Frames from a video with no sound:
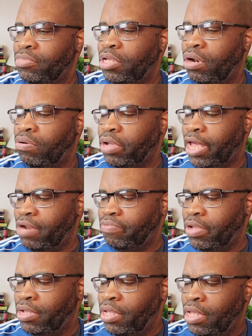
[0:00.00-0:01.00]
you know, kind of
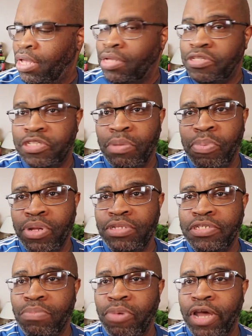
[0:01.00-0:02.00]
a simple in
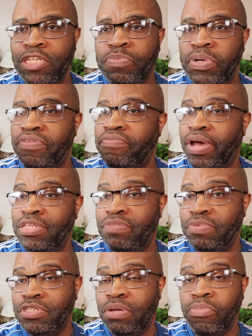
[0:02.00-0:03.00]
some ways, but effective
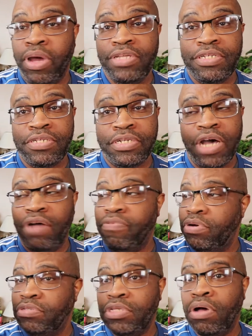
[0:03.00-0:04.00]
in some ways as a
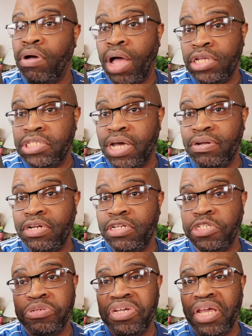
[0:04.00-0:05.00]
cover. So it sounded
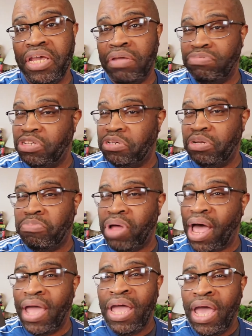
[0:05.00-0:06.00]
intriguing. It was a good
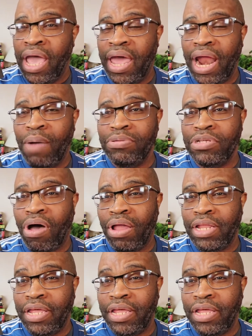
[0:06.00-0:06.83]
buy, and I was all